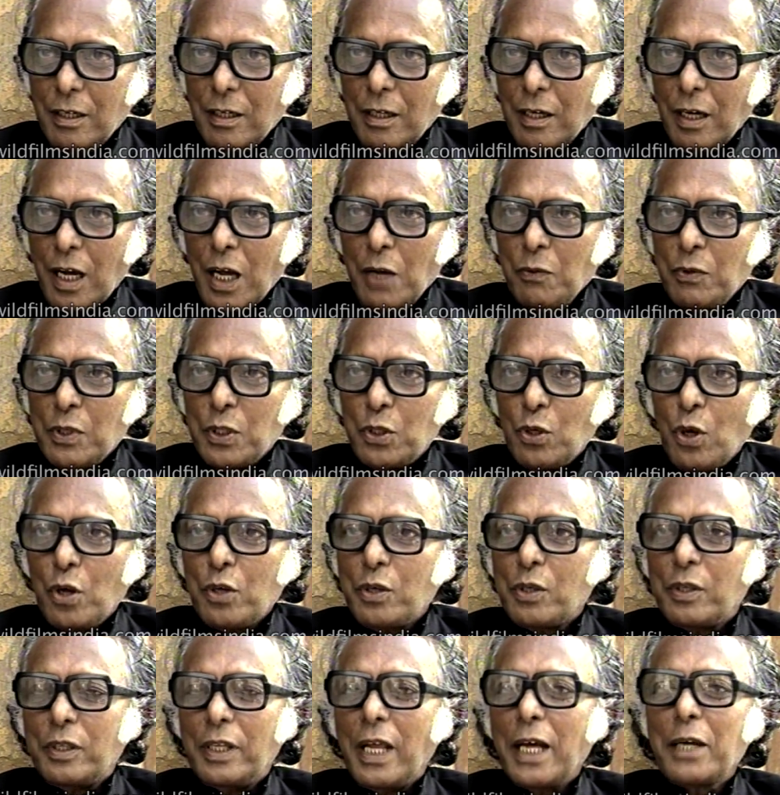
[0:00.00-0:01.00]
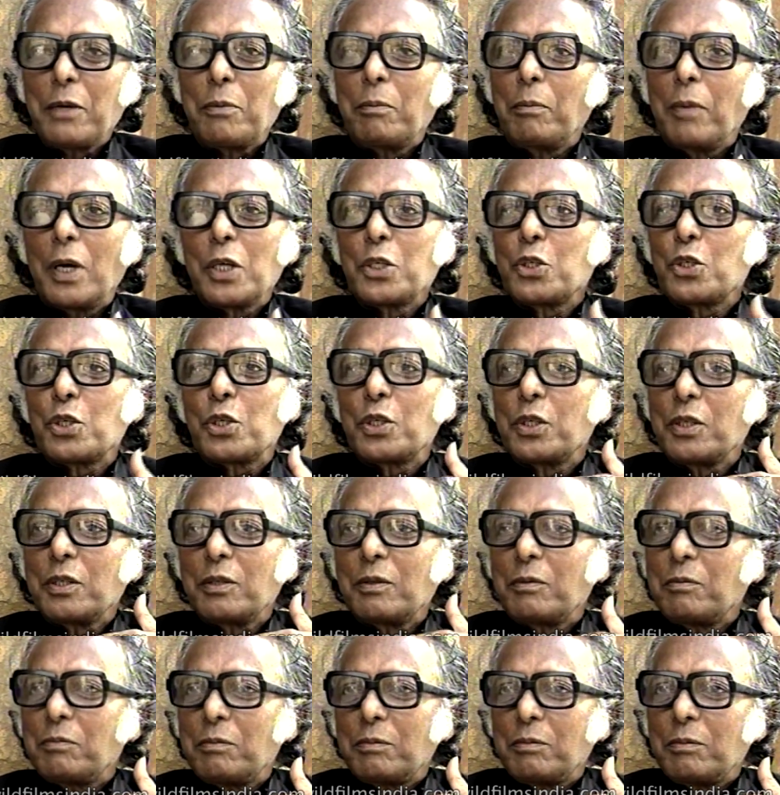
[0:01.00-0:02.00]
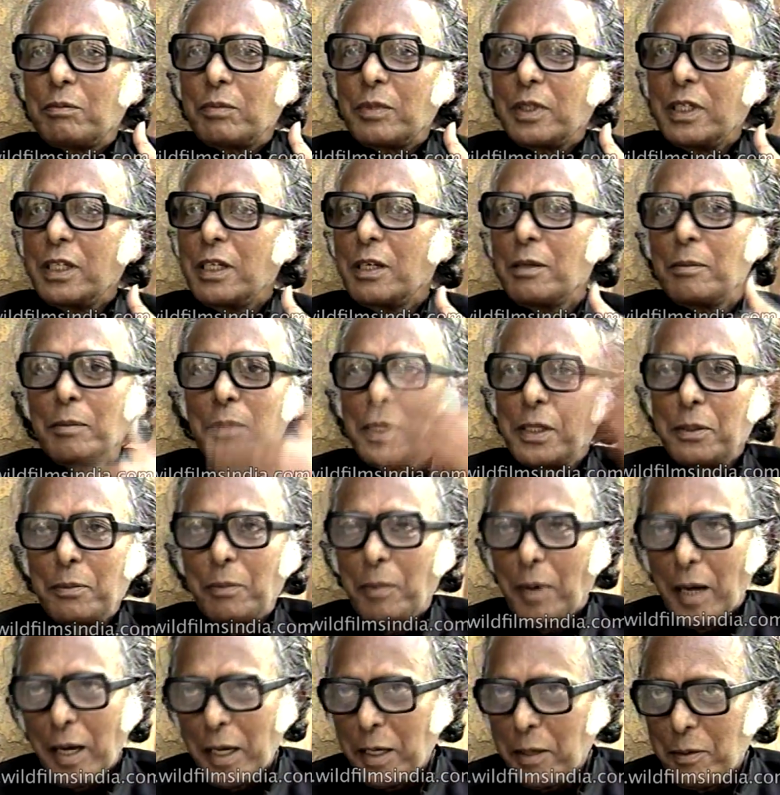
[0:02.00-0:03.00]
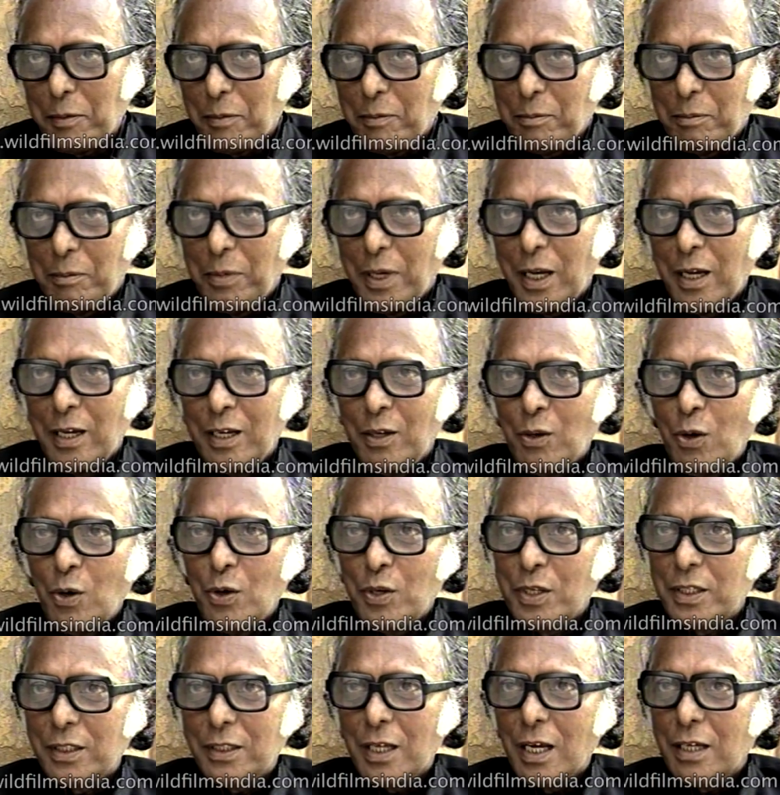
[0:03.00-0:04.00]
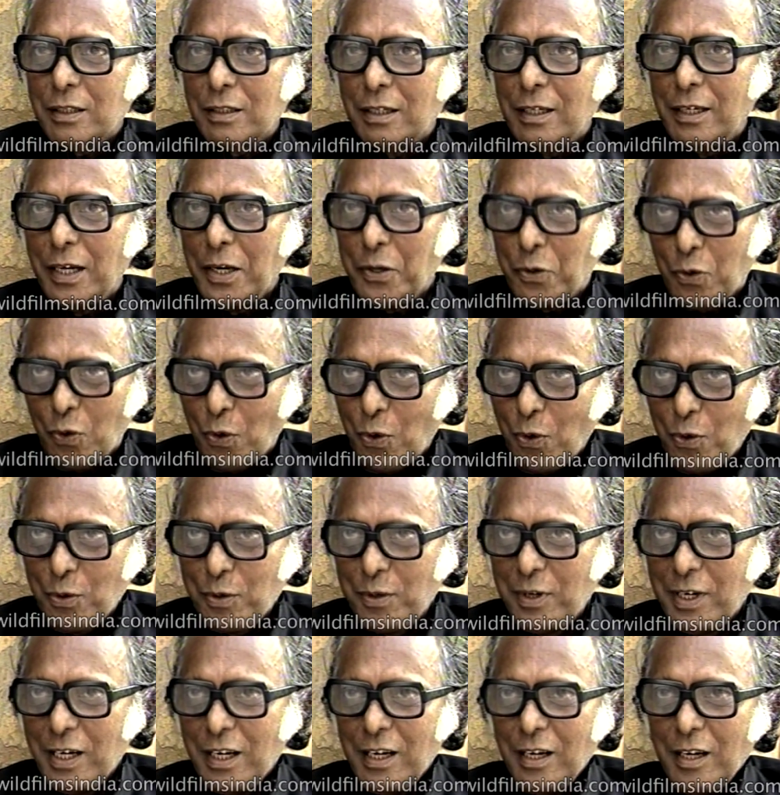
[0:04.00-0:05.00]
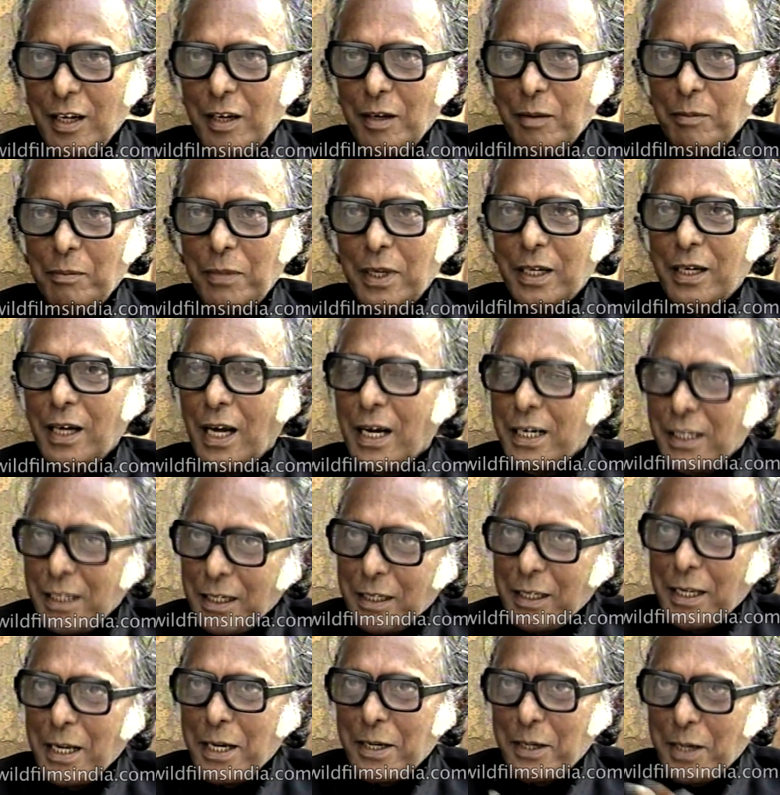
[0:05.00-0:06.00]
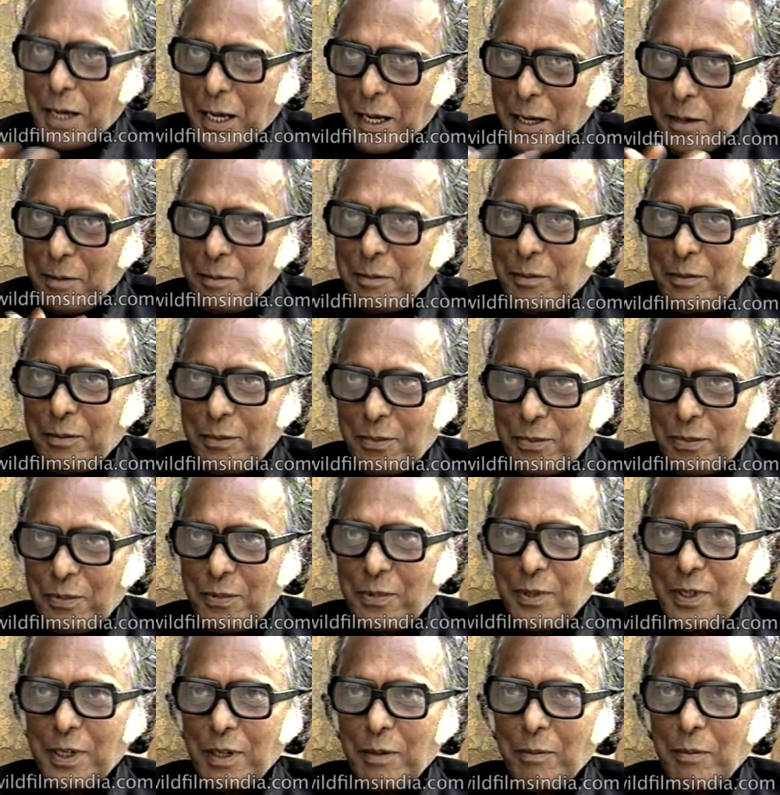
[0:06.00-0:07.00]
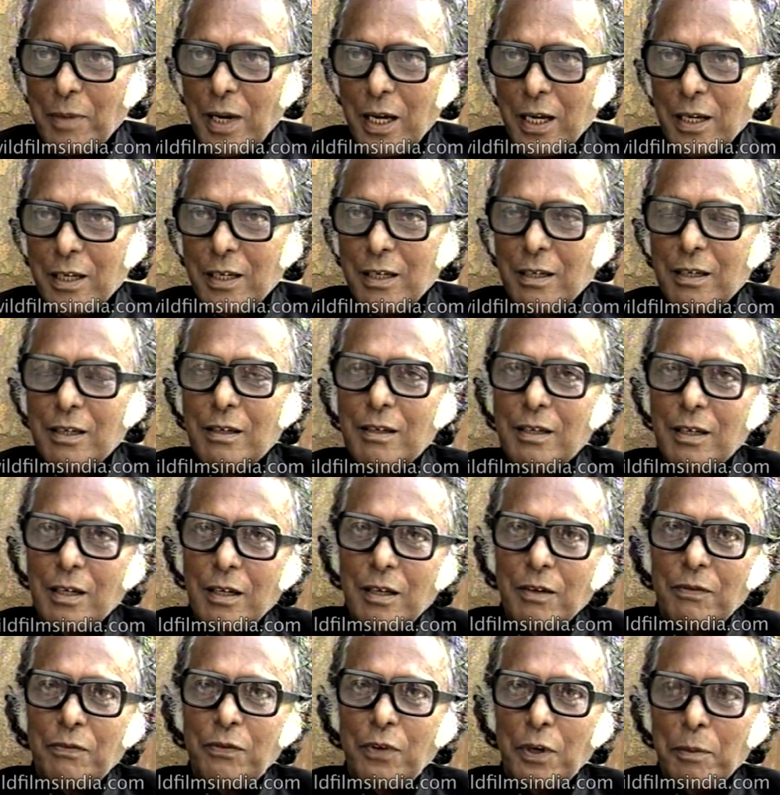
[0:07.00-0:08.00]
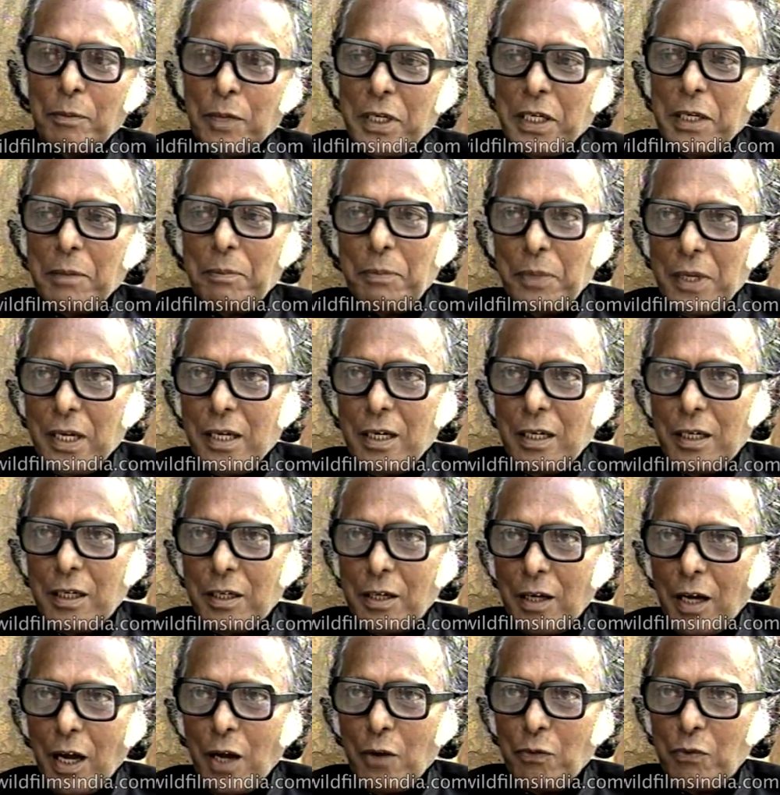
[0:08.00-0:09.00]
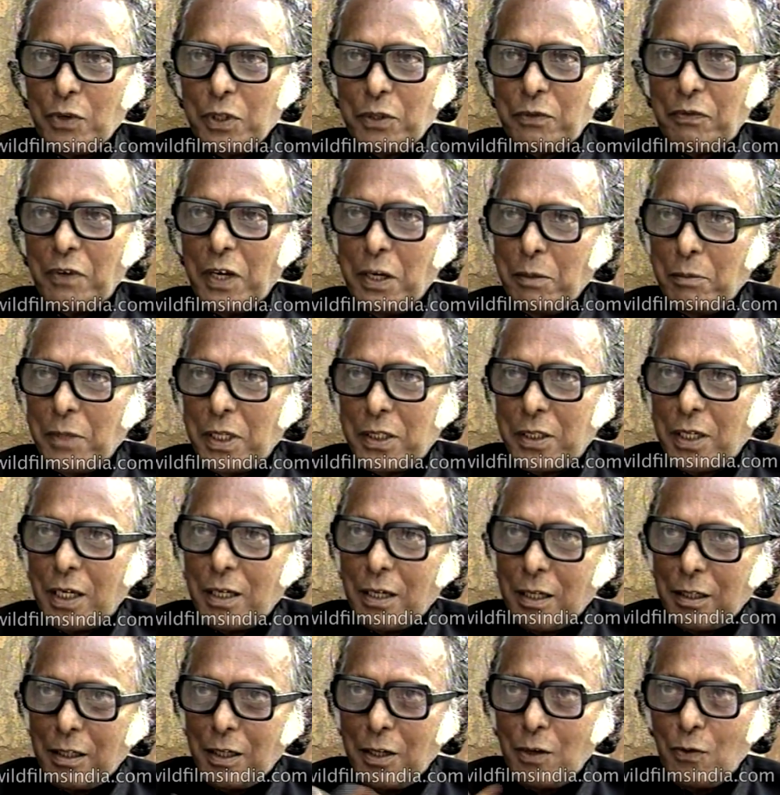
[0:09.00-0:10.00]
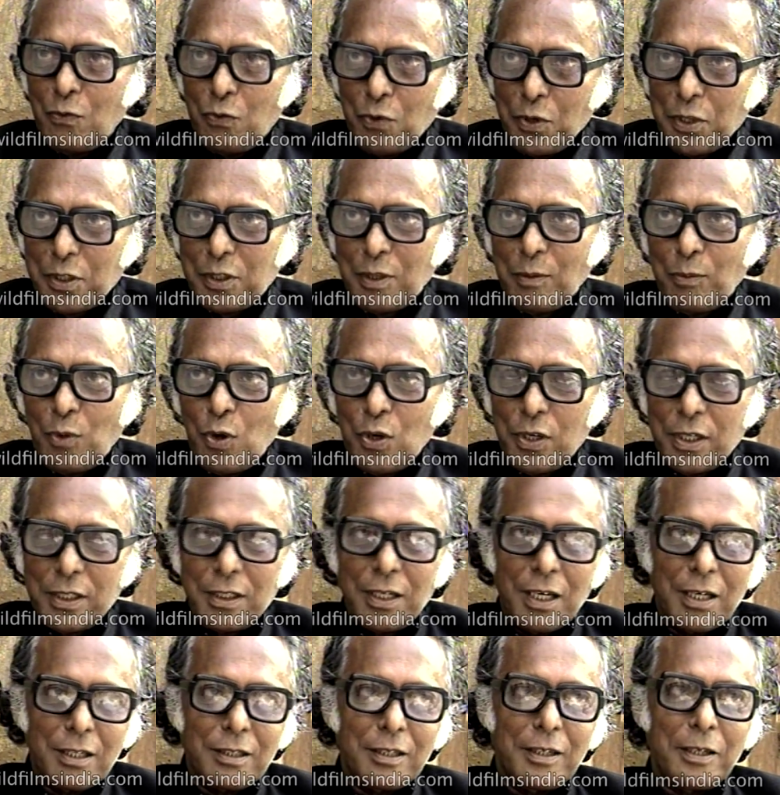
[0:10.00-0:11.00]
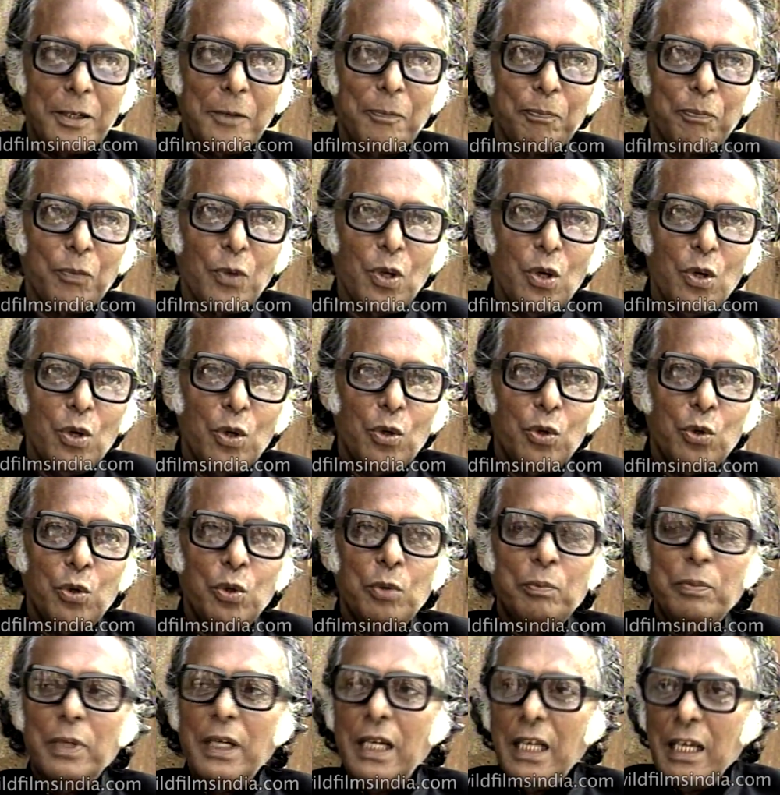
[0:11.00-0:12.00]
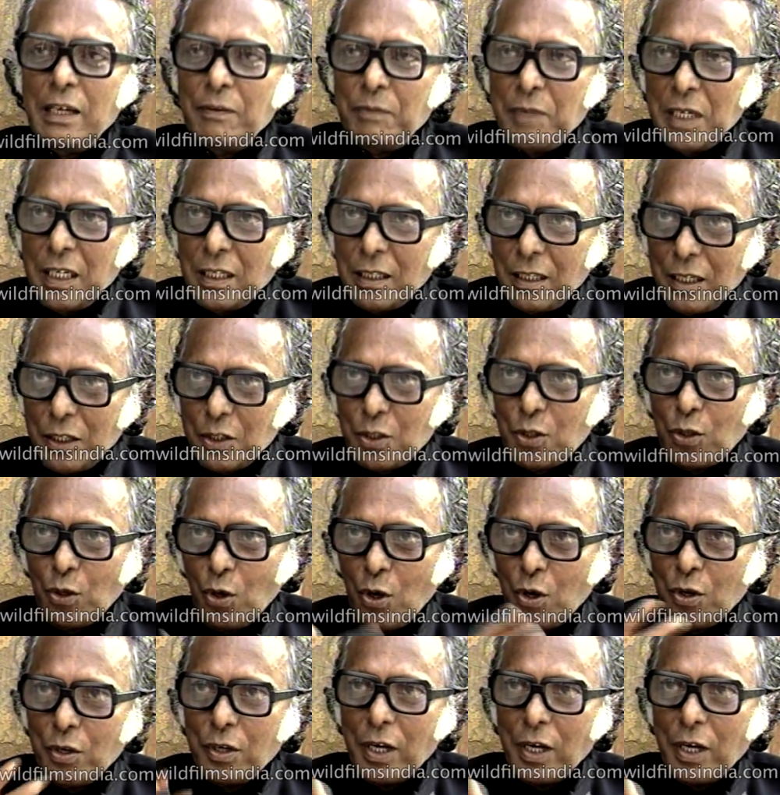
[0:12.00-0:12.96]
I was not that much enamored by, by Aldous Huxley later on, but right at that time, in my formative period, I was very much under the influence of Aldous Huxley, who believed in this non